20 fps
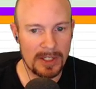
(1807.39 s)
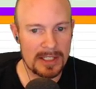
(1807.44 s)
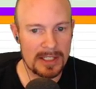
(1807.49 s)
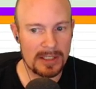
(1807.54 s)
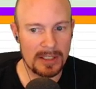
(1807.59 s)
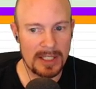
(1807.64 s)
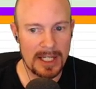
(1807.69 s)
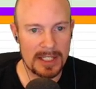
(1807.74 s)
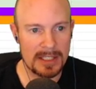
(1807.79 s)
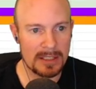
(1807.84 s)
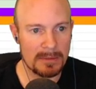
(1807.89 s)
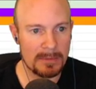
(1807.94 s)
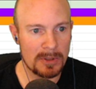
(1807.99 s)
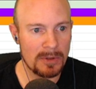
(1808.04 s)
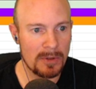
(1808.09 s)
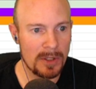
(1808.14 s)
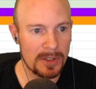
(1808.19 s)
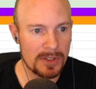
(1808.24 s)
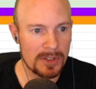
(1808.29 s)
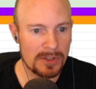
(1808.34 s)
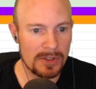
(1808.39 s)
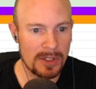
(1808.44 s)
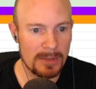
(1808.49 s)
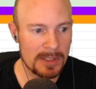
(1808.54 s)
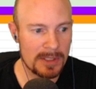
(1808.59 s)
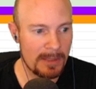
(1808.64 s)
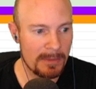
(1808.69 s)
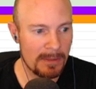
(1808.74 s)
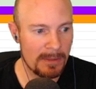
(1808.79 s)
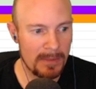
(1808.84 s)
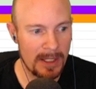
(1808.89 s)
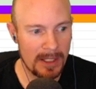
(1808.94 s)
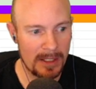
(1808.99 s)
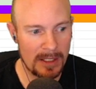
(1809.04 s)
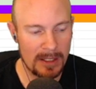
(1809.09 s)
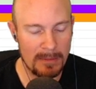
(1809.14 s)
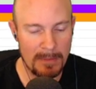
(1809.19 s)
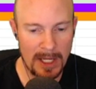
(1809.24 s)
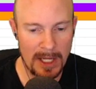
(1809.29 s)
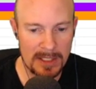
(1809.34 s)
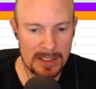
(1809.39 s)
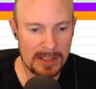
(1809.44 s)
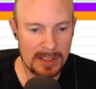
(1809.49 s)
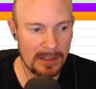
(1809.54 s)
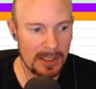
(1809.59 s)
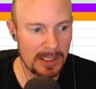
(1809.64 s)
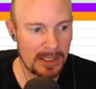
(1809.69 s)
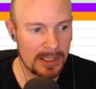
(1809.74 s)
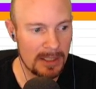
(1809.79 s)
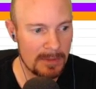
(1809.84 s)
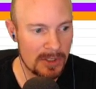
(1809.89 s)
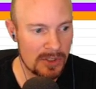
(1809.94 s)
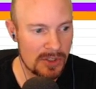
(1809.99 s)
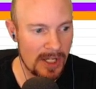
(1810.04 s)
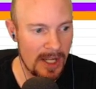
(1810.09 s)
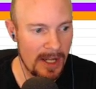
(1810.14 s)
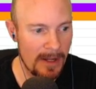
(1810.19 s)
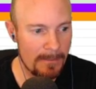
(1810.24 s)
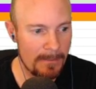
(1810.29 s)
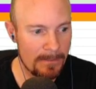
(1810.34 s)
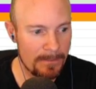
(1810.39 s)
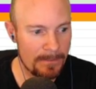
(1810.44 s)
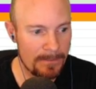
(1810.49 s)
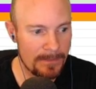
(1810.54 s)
That's the last thing I'm gonna do on the stream is I'm gonna make commands to link them in chat.